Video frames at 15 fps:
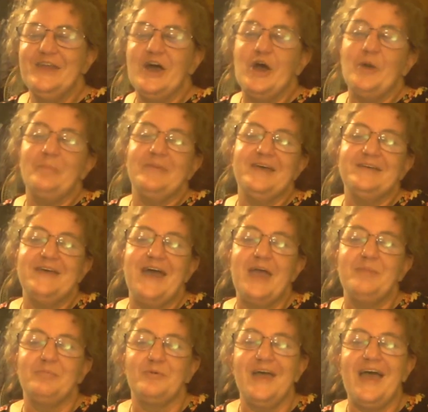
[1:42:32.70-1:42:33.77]
Nope.
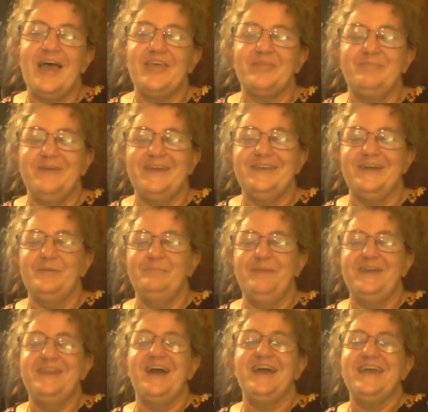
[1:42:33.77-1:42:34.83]
April has
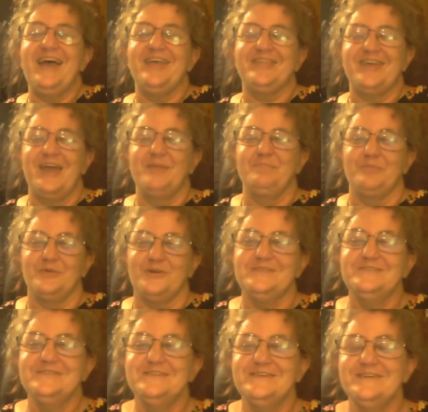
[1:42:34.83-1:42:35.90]
midnight has
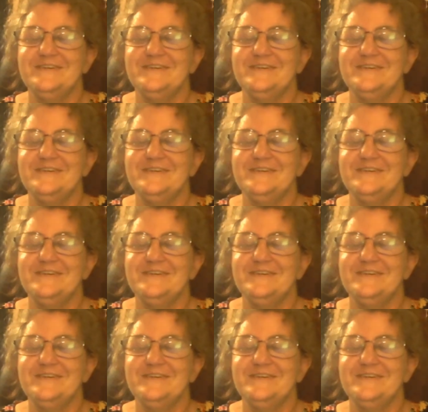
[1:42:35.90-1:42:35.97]
April.